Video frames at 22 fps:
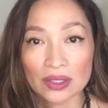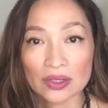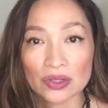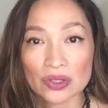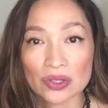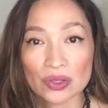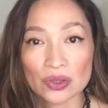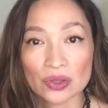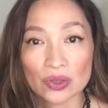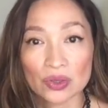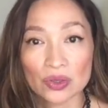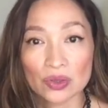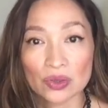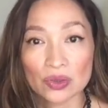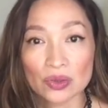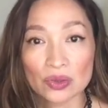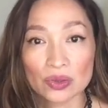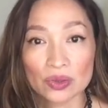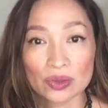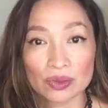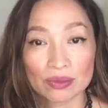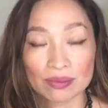
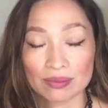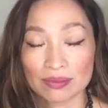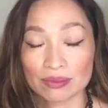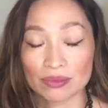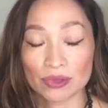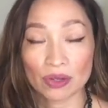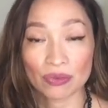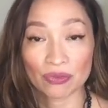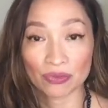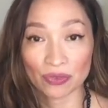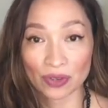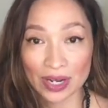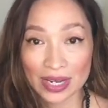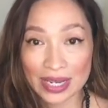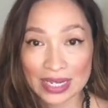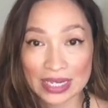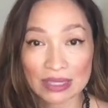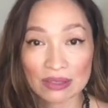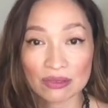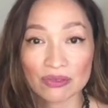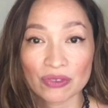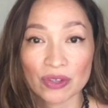to
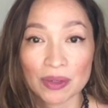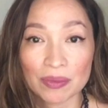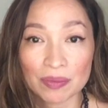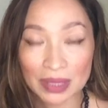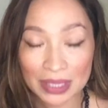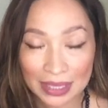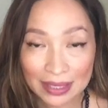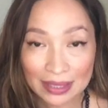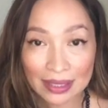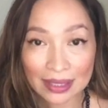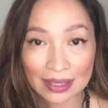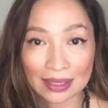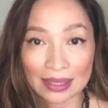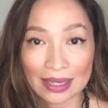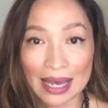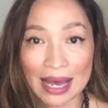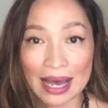refrain from eating